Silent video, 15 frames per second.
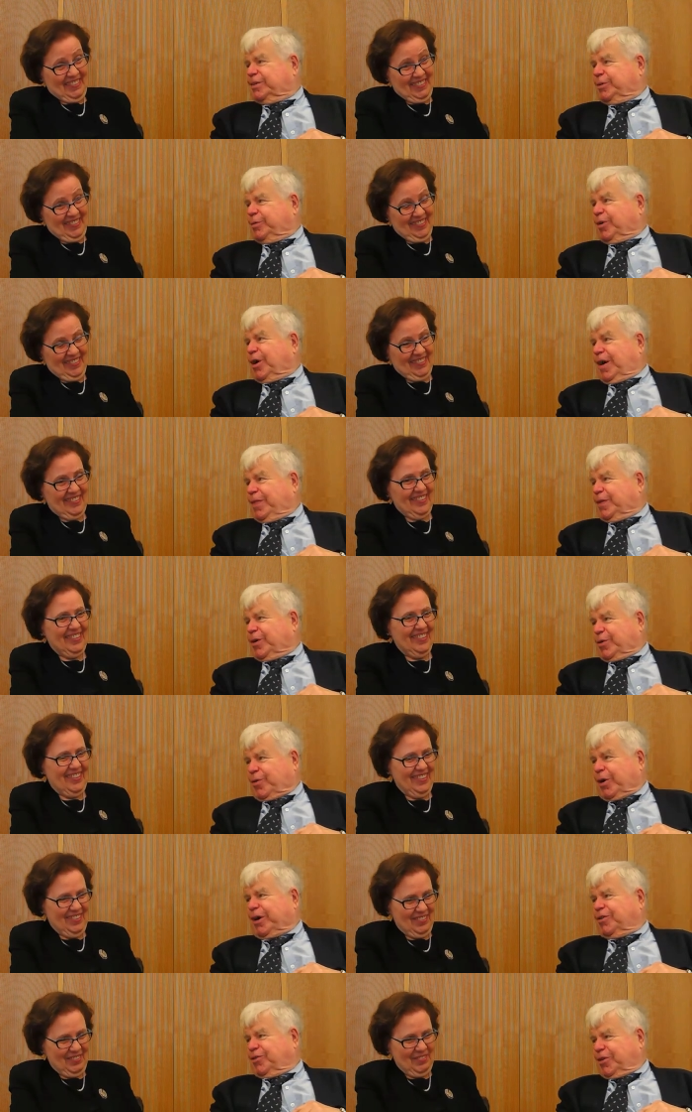Speaker 1: you were on the mm-hmm.
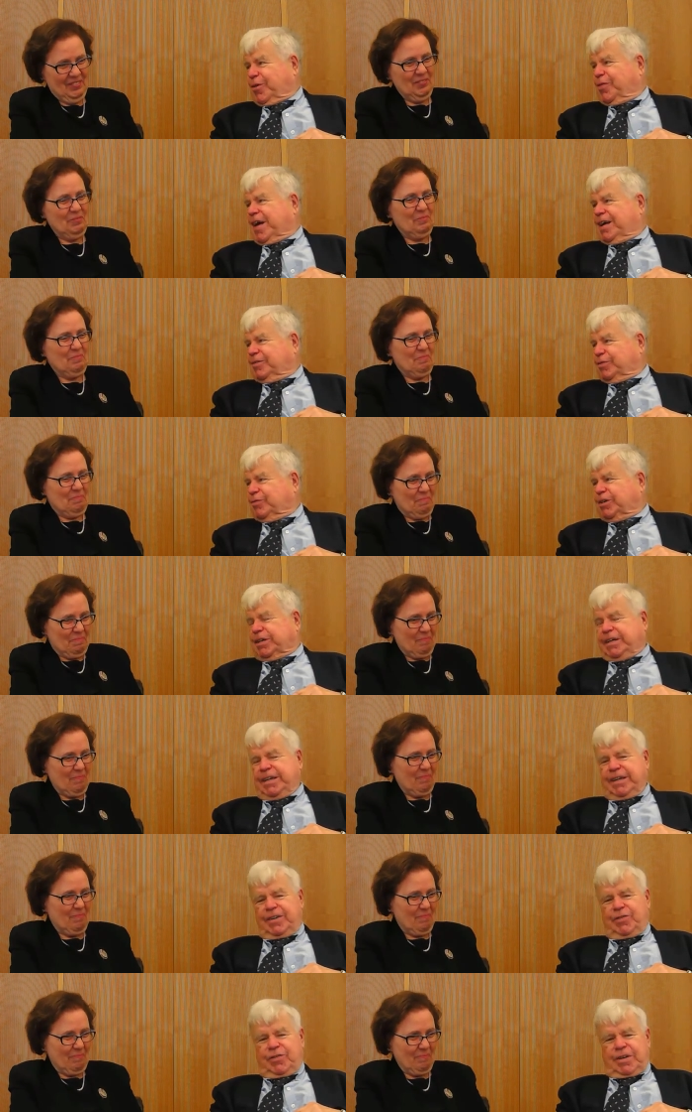court, so that
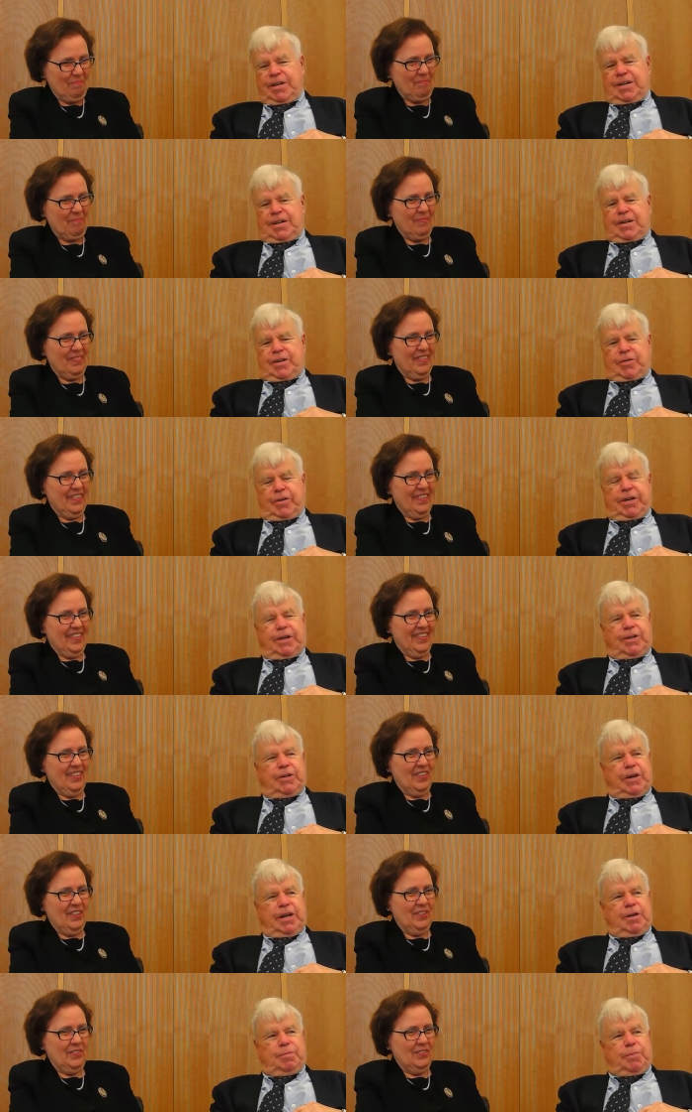really is
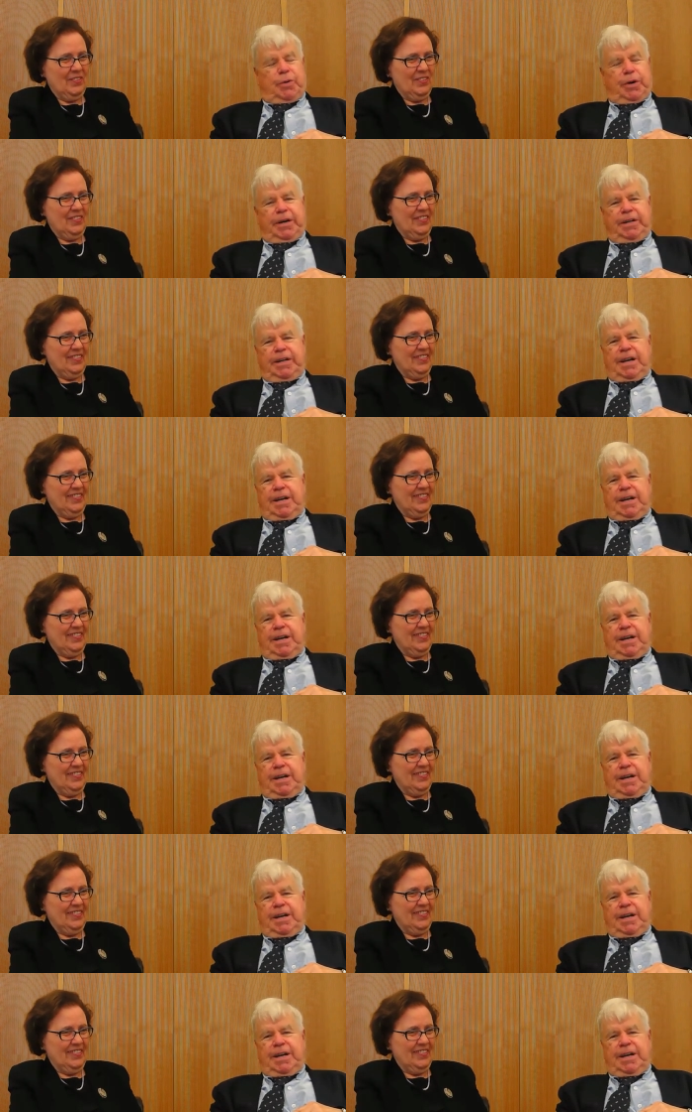critical and important.